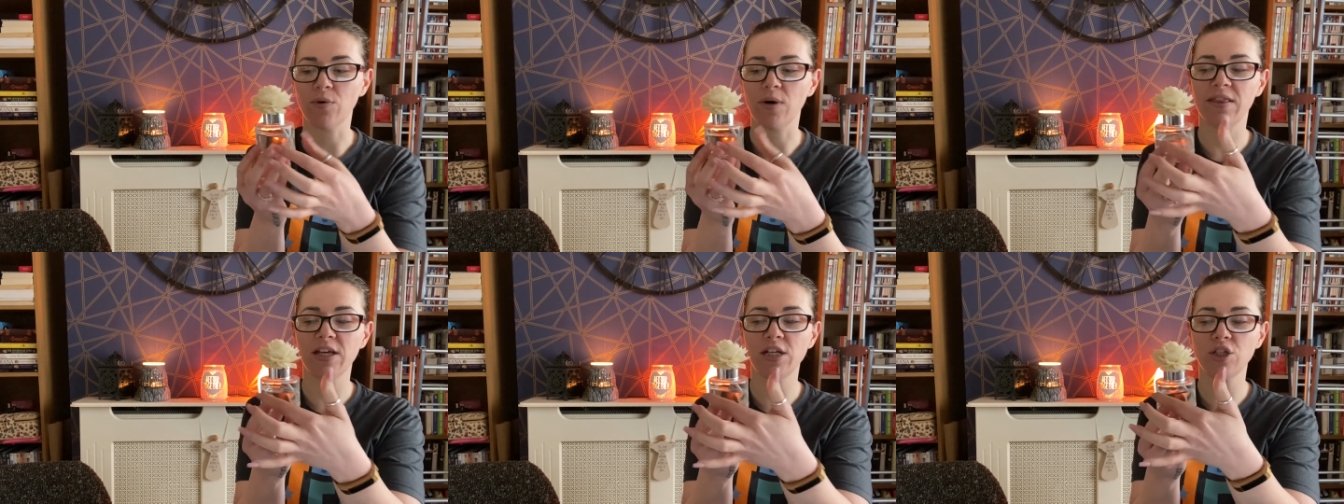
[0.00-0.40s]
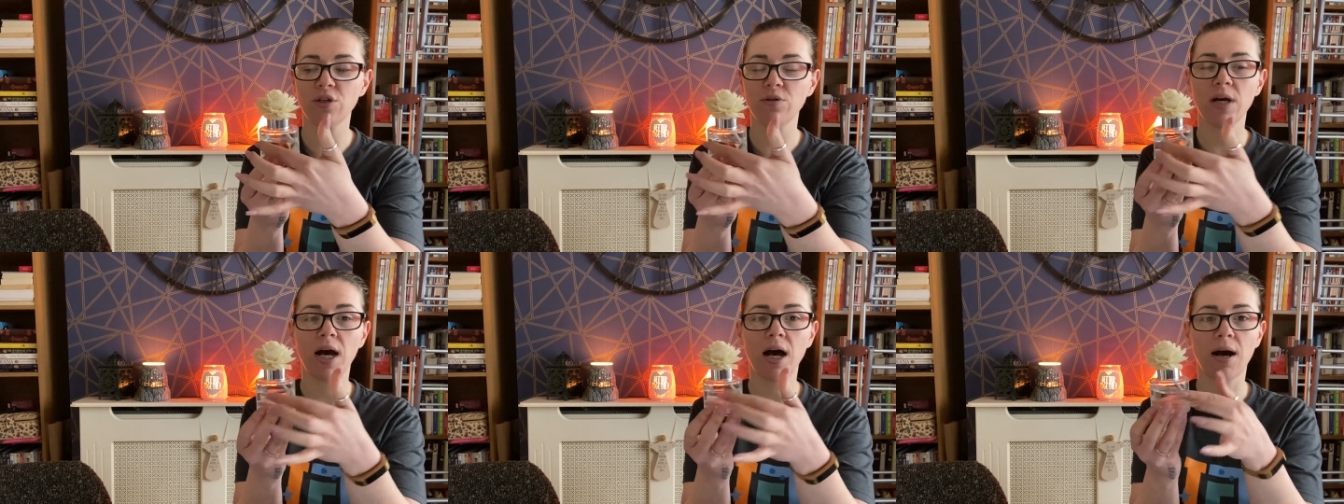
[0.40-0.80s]
and they
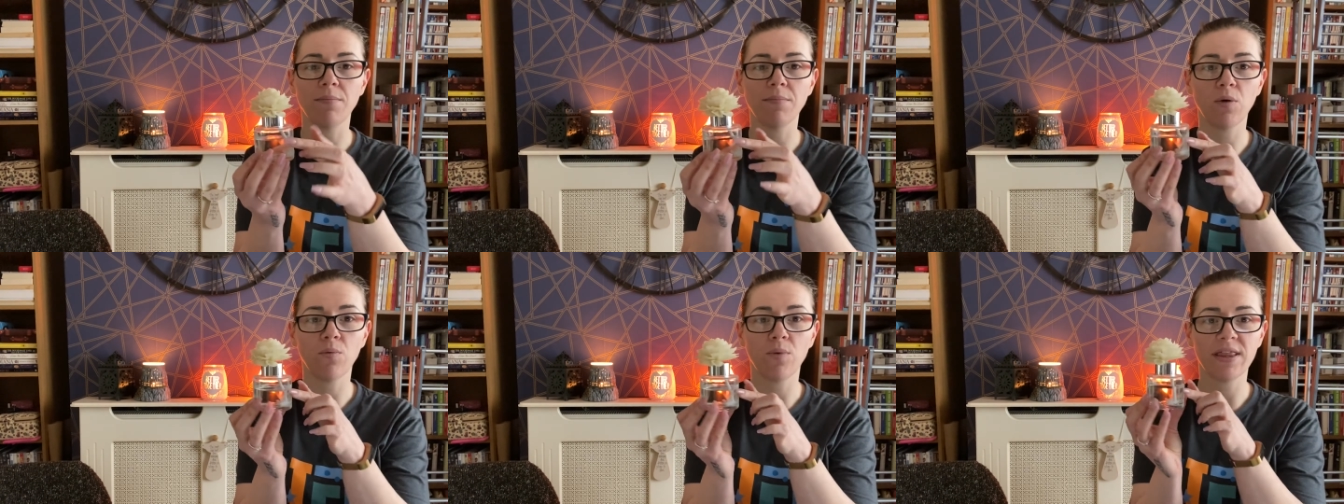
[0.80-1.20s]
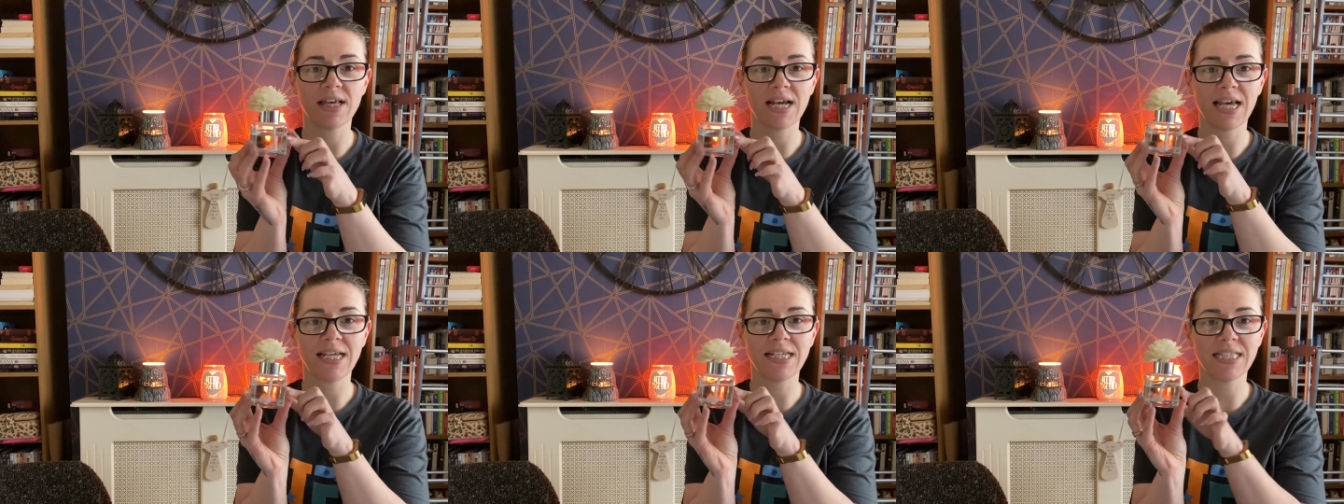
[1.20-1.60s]
do come with
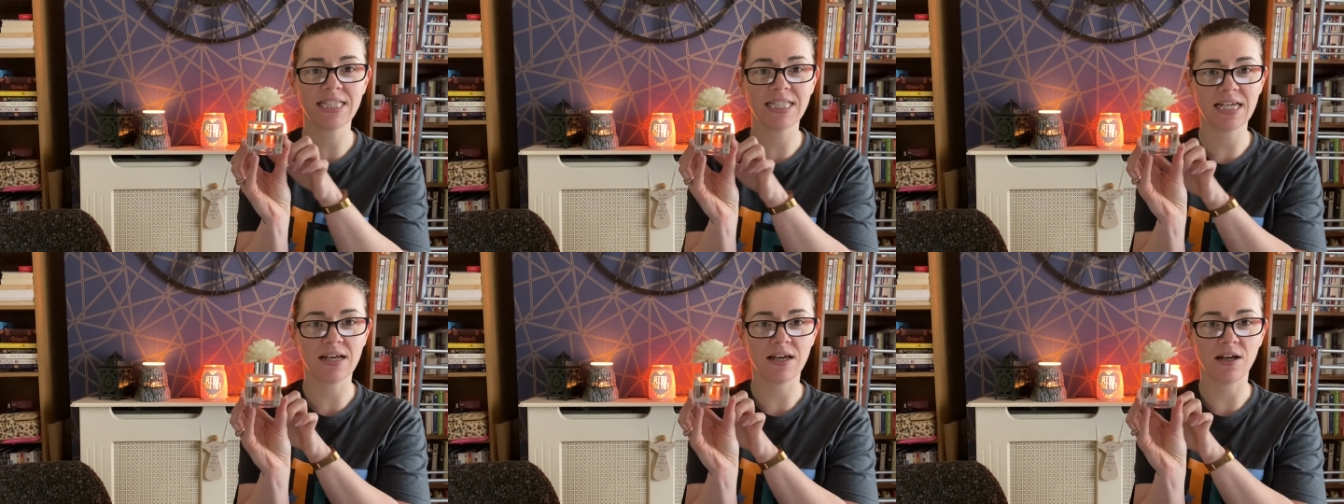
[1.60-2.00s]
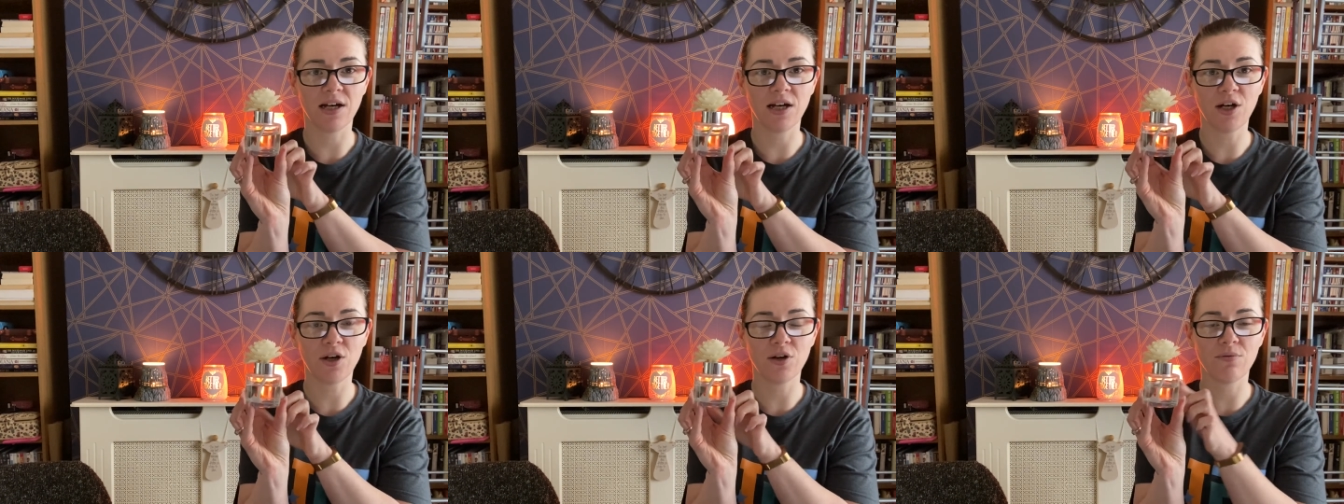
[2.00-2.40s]
a
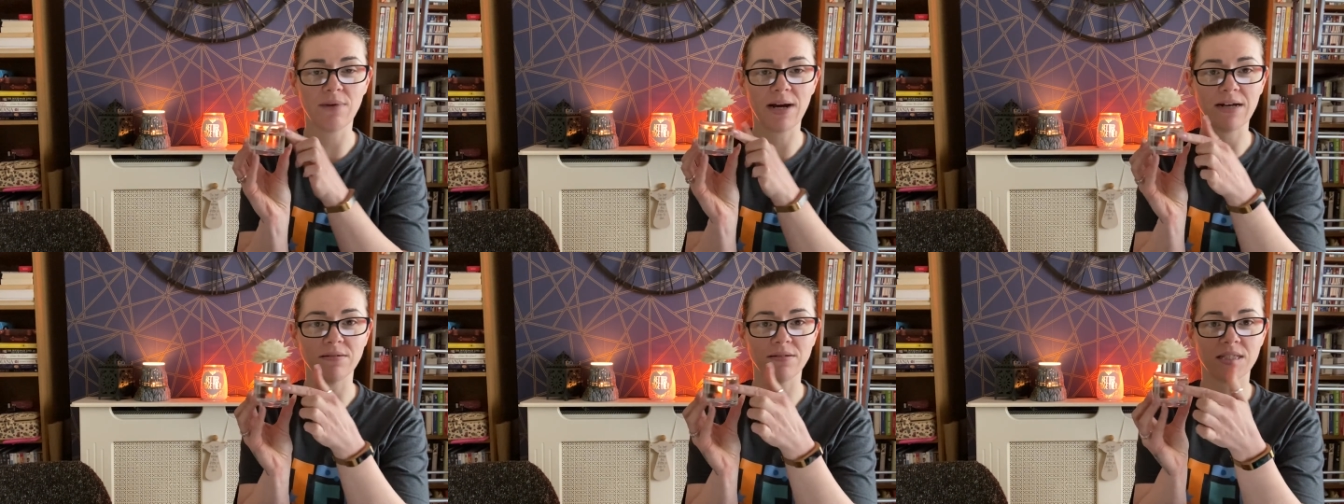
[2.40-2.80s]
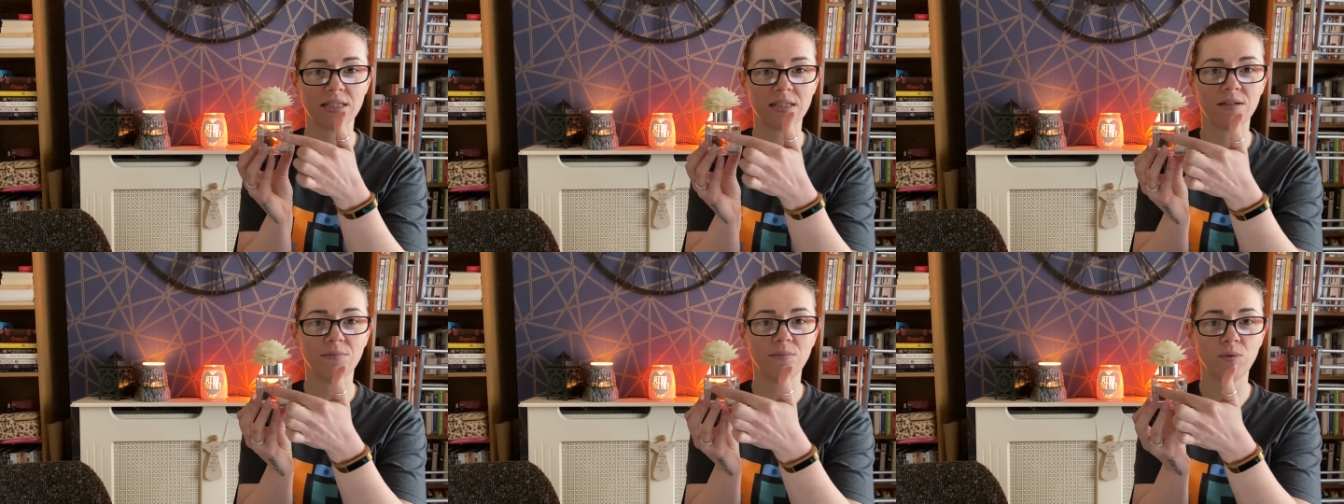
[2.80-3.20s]
sticker around
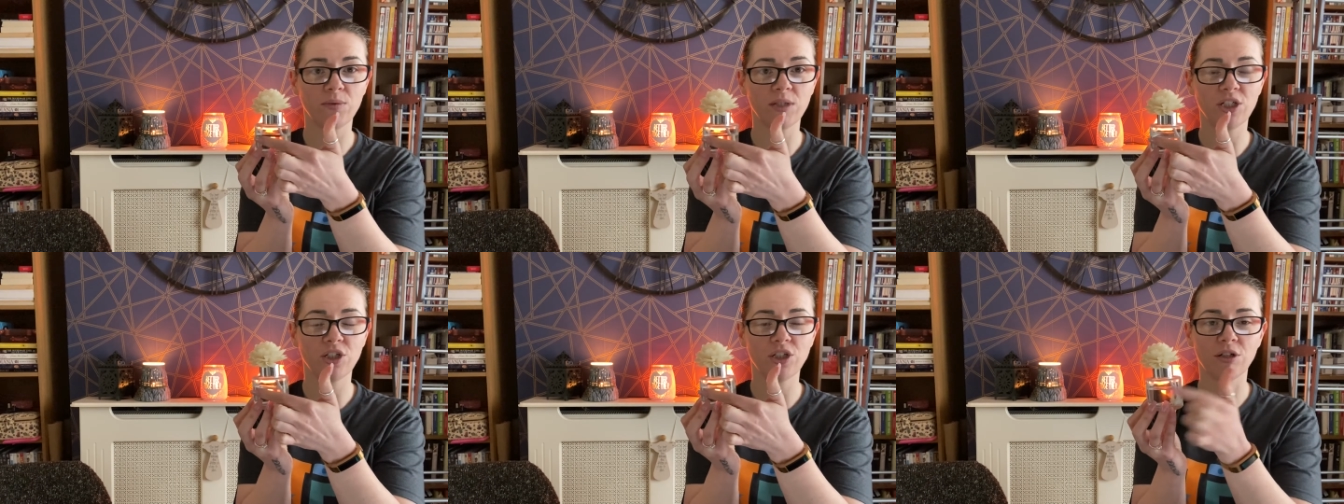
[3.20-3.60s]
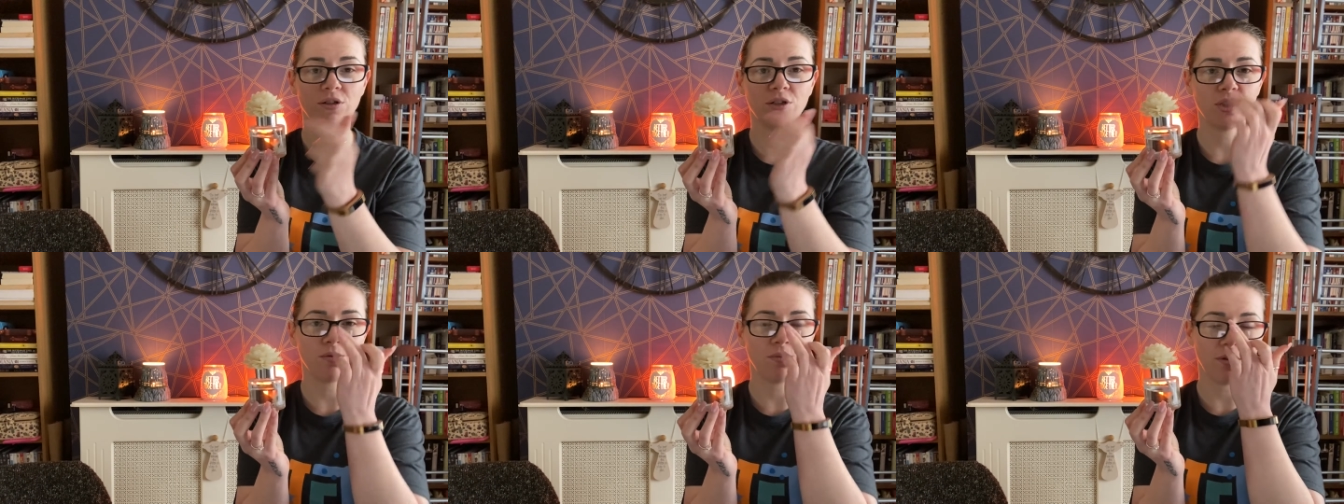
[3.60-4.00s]
them which
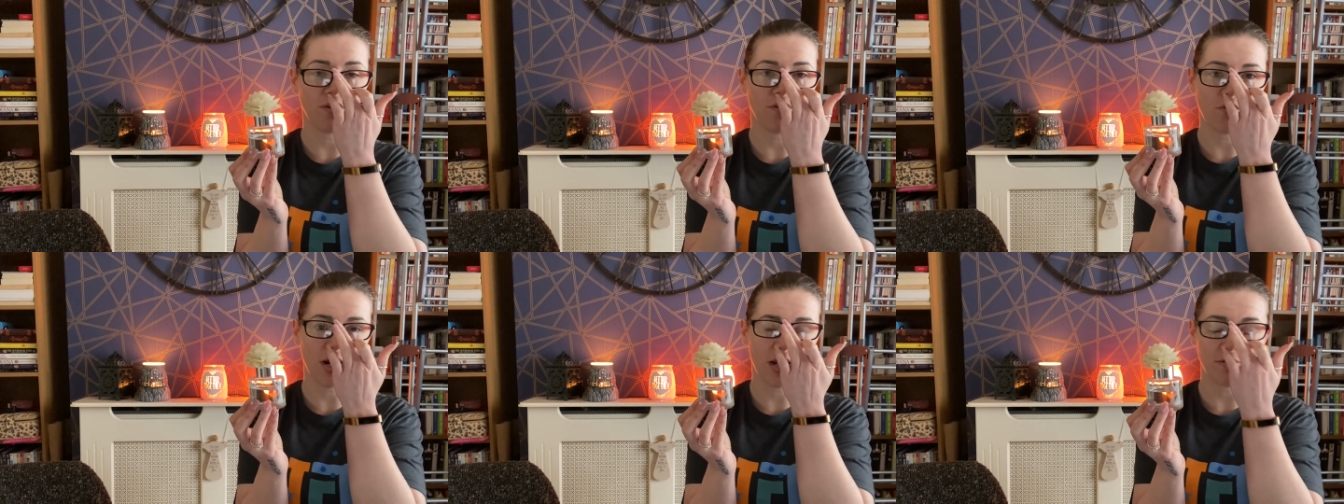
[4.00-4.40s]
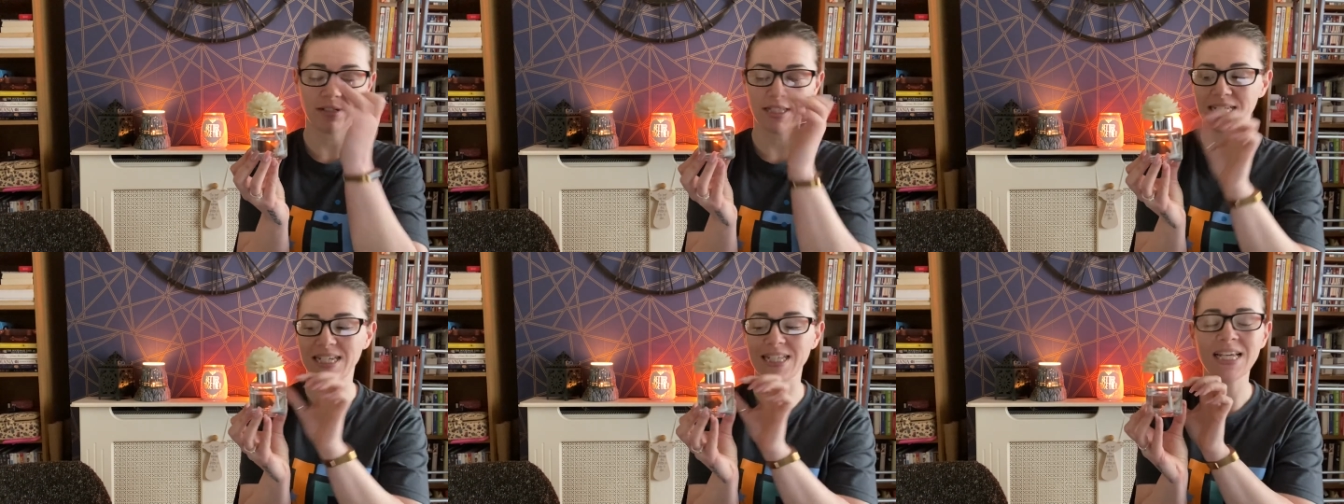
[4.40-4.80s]
shows you what the
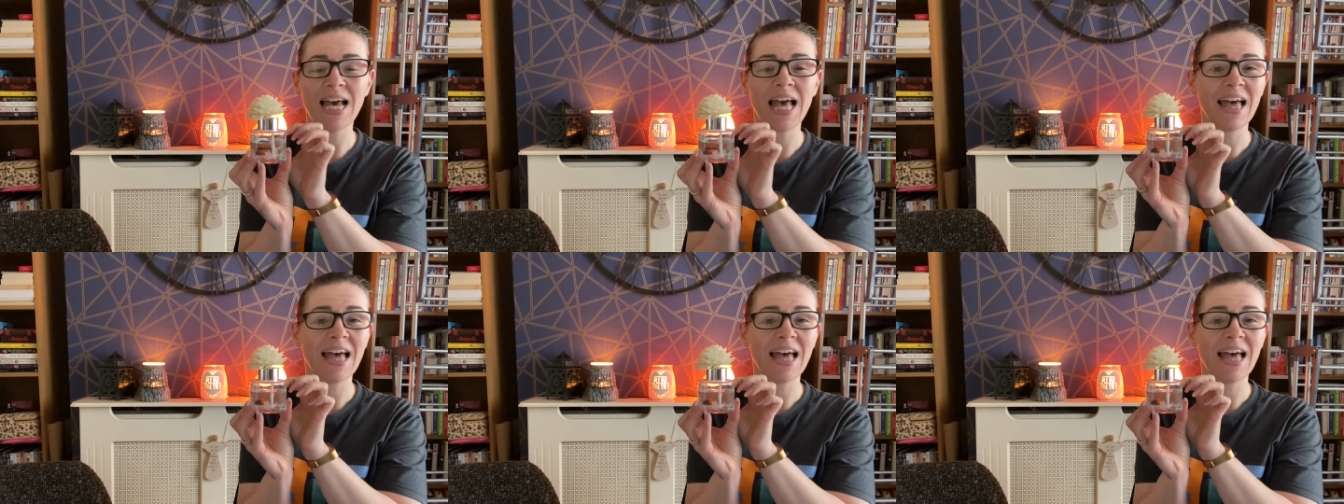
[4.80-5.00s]
fragrance is.